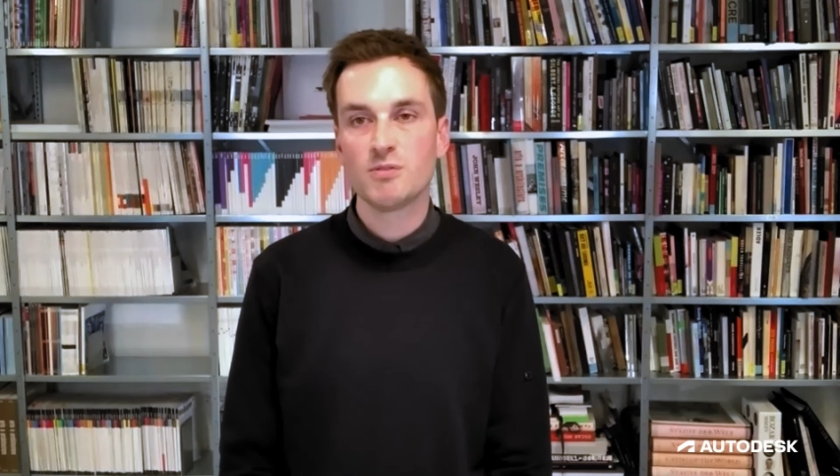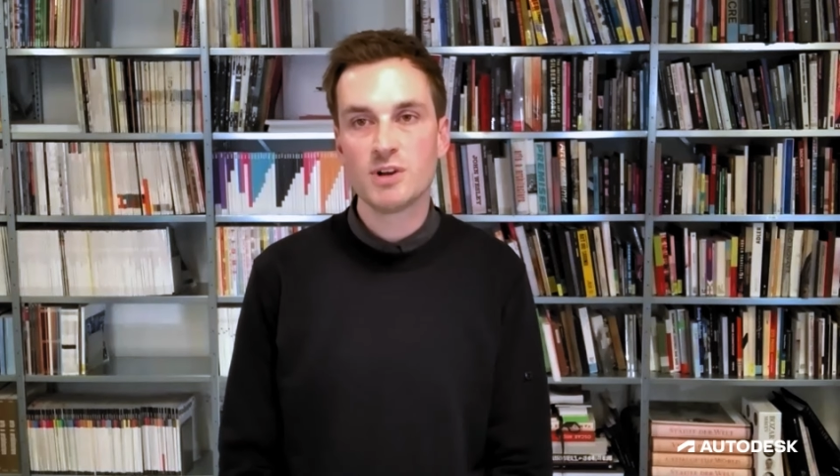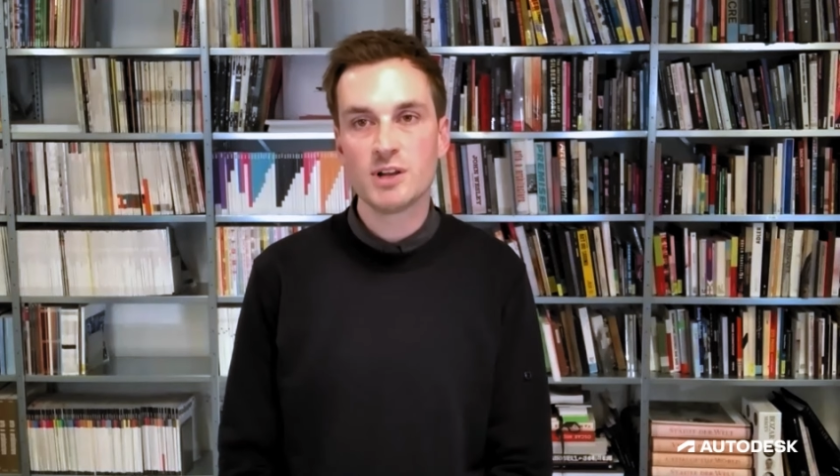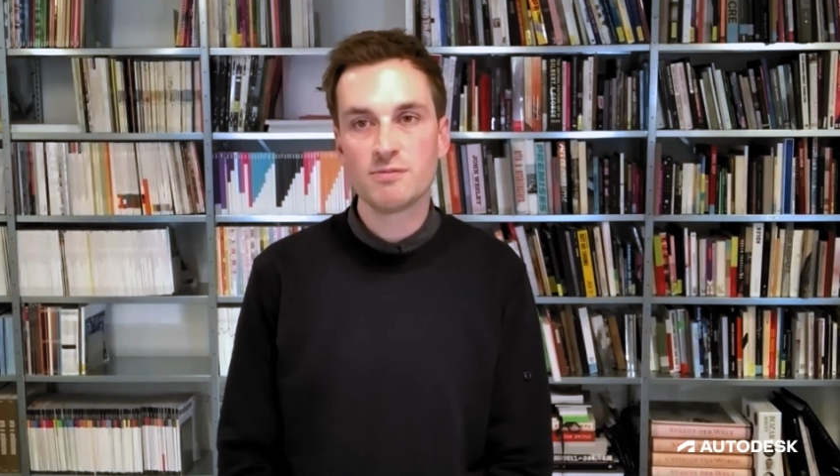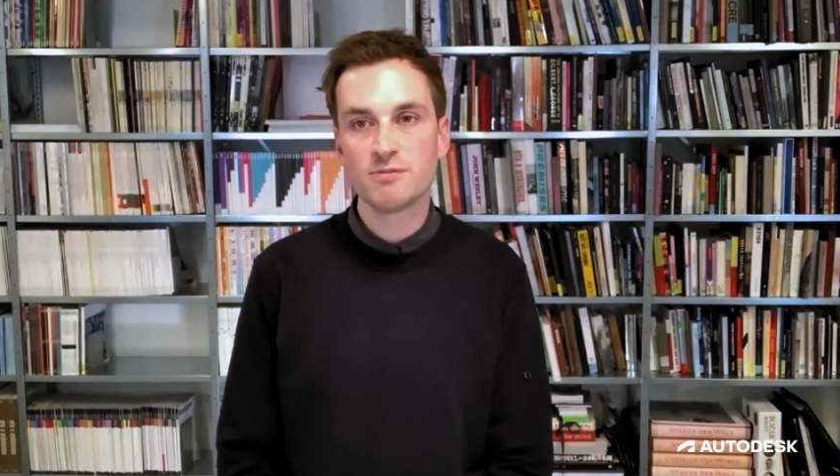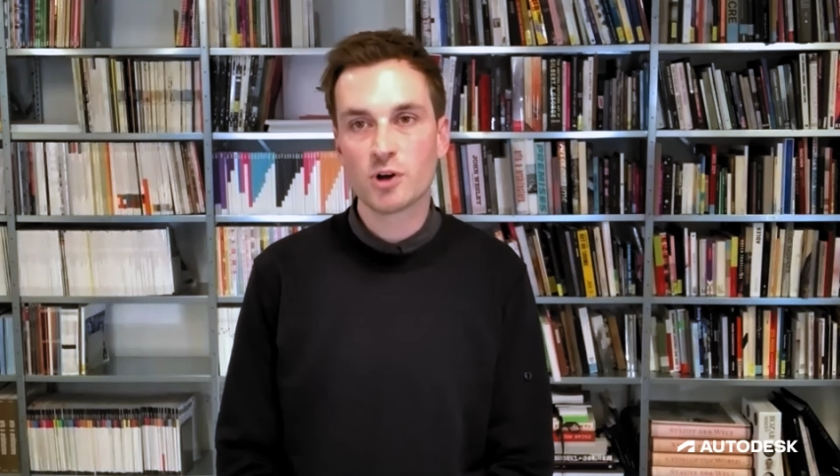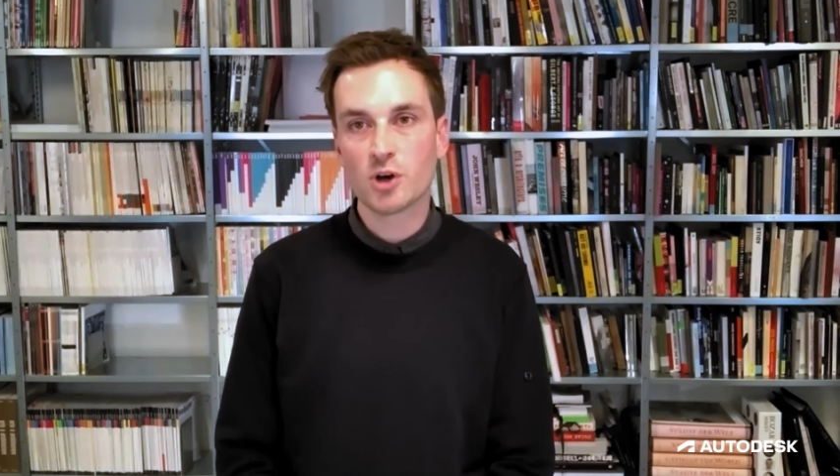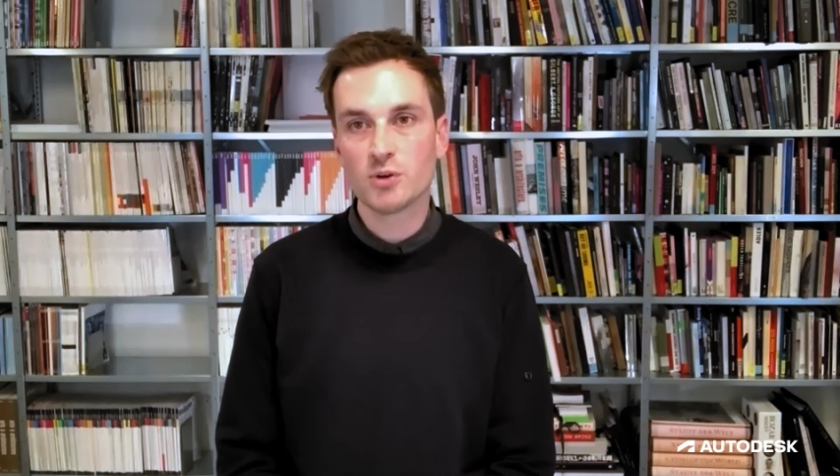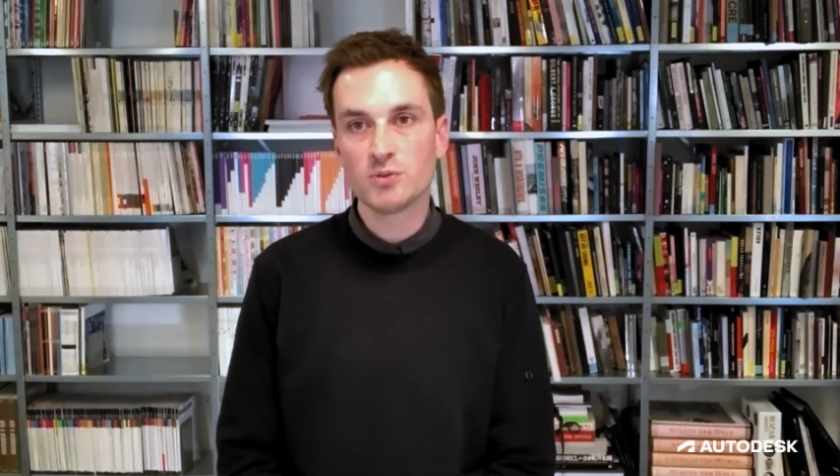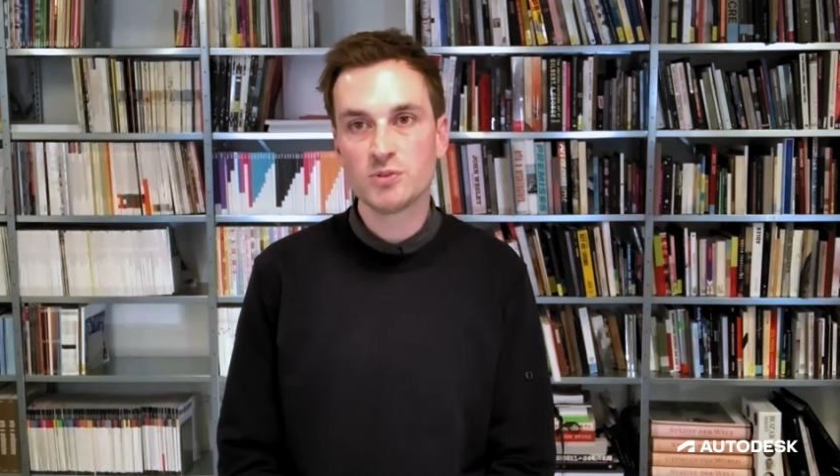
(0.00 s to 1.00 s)
really
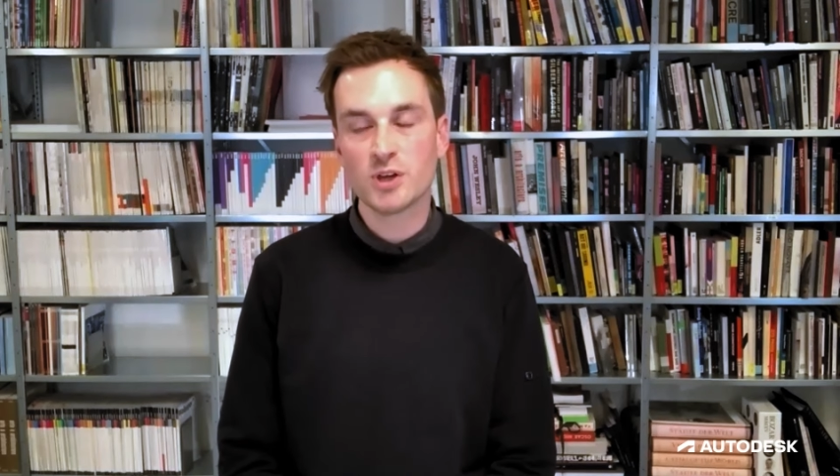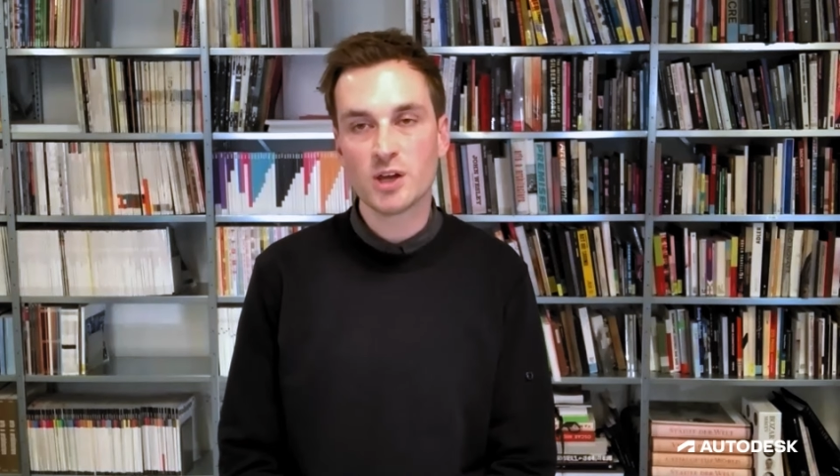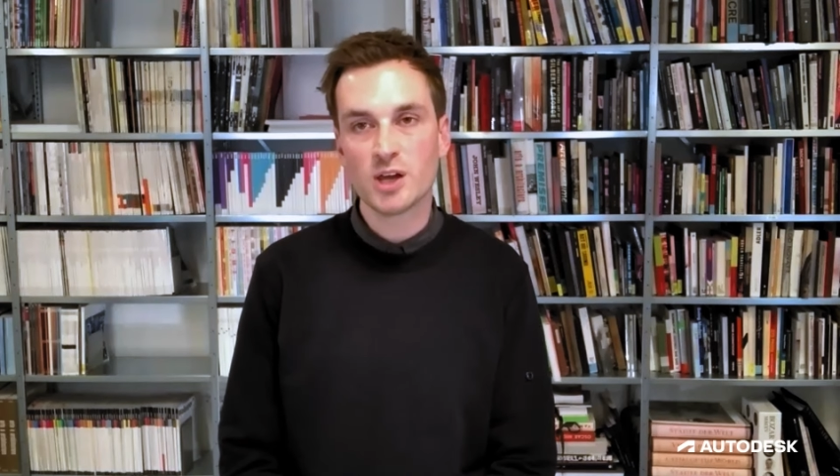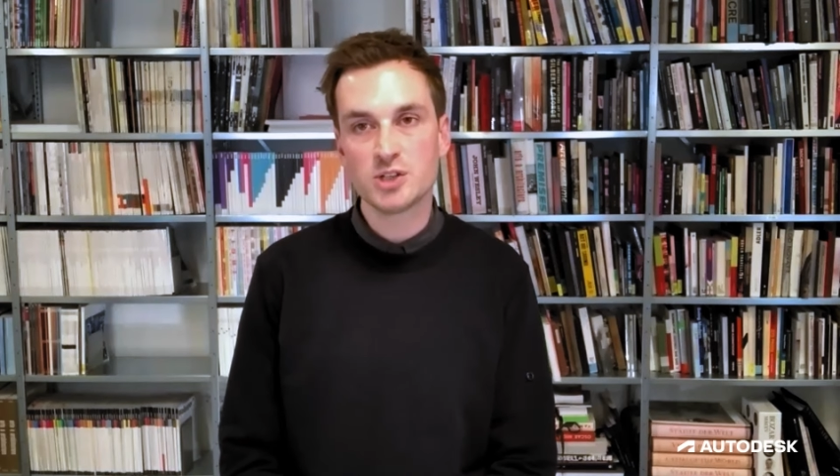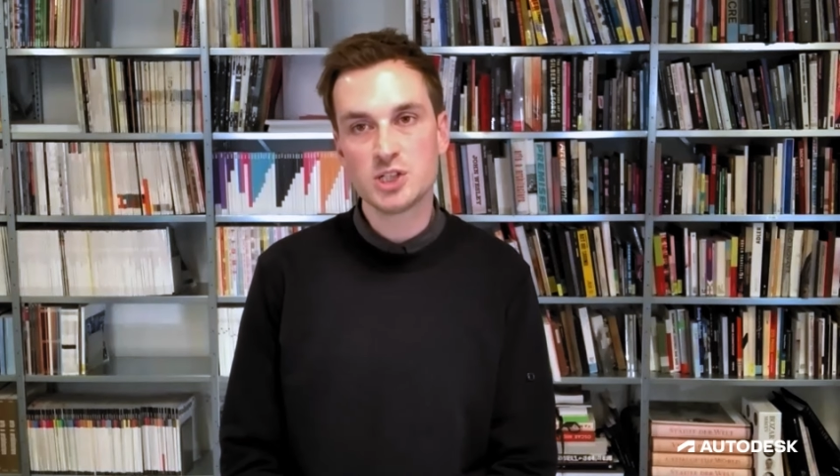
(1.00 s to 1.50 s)
follows a